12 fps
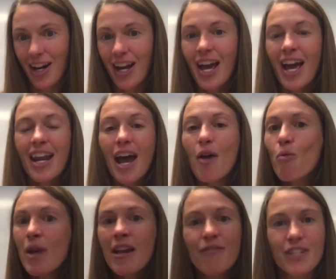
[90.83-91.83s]
Now,
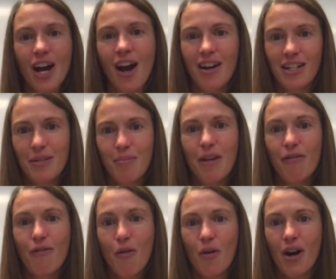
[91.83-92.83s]
we've talked
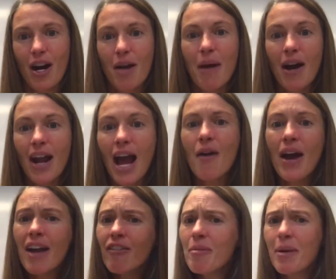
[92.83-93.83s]
before about how
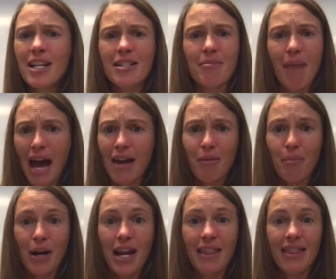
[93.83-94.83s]
everybody's math
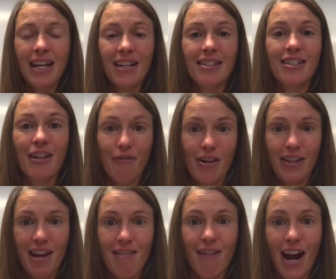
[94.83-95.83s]
brain thinks
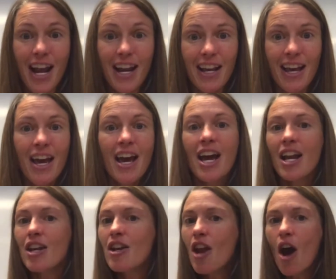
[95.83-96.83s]
differently, right?
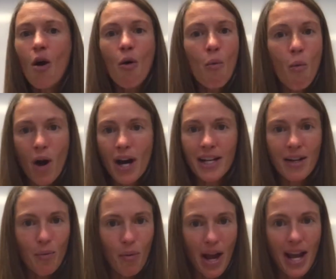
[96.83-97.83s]
No one
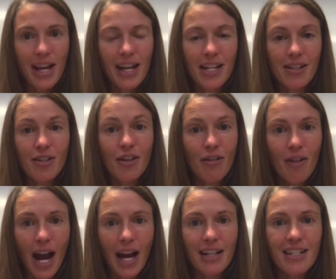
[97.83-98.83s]
way is
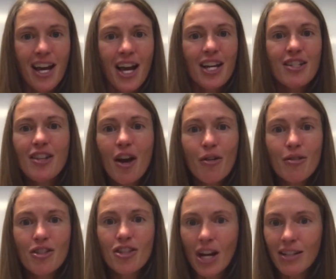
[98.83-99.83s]
correct. So
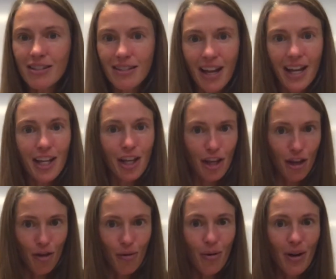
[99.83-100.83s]
just like
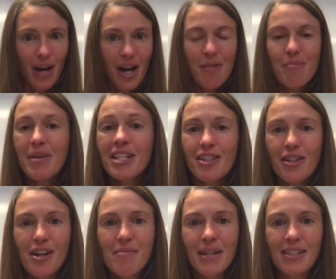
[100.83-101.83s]
you, Mr.
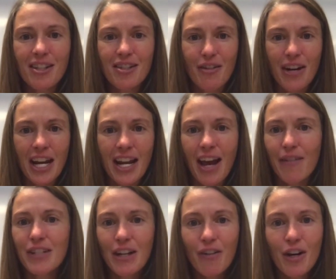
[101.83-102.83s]
and Mrs. Green have
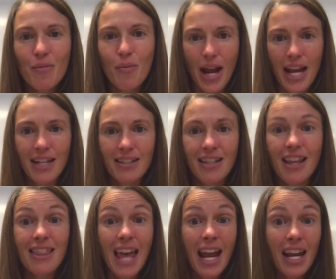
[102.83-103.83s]
different ways that
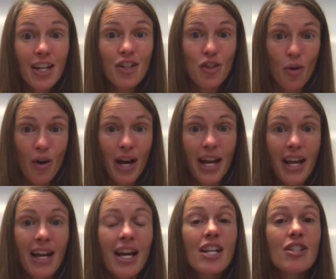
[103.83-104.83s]
they enjoy
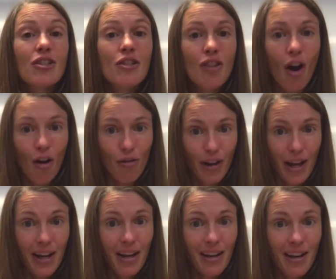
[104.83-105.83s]

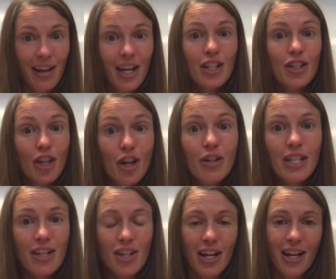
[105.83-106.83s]
solving
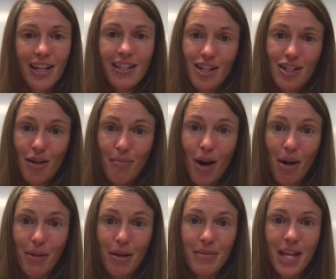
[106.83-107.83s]
two-digit addition
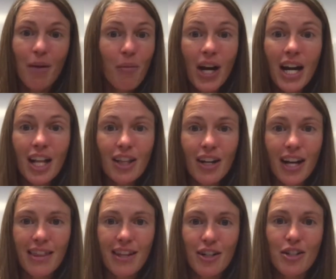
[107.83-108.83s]
problems, and we're going to look at
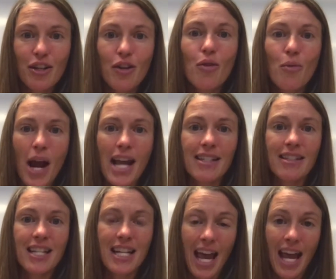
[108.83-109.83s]
their two ways
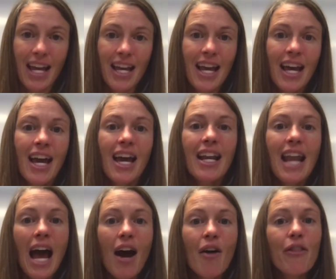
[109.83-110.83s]
today.
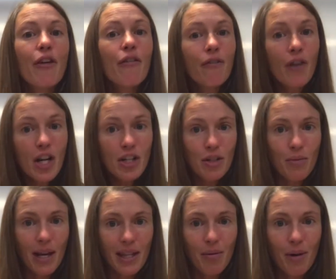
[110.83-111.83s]
Now, the first way
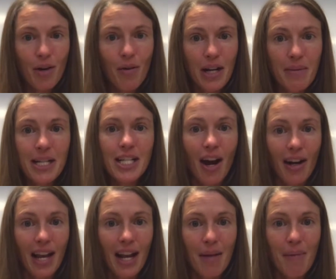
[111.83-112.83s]
that we're going to be
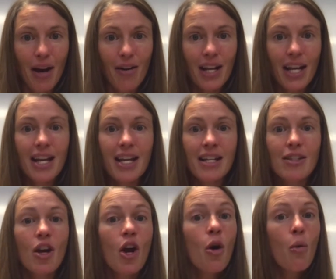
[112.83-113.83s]
talking about is
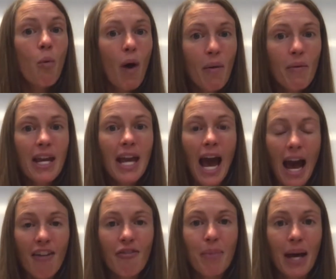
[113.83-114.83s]
what we
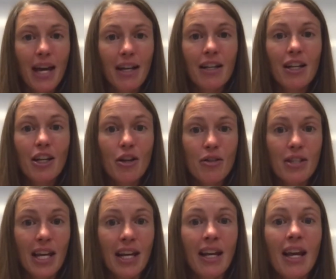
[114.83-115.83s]
have been
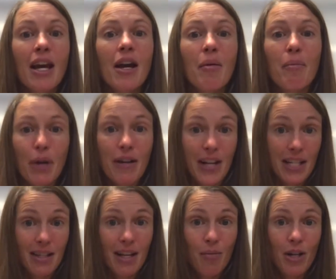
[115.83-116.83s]
using
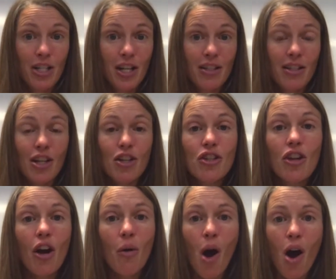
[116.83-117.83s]
previously, which is the
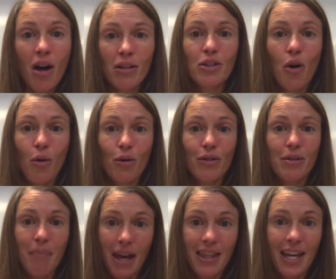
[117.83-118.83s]
show all totals
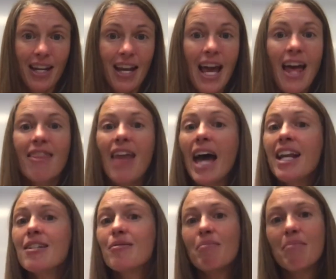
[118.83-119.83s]
method. That
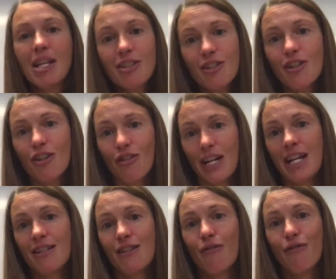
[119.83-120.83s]
is Mr.
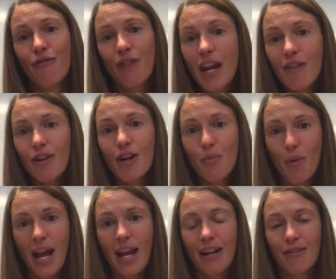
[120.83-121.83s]
Green's favorite
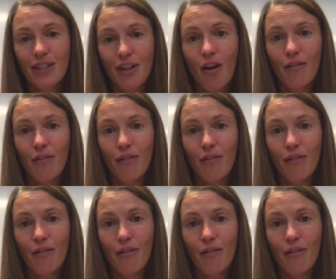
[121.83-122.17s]
way of solving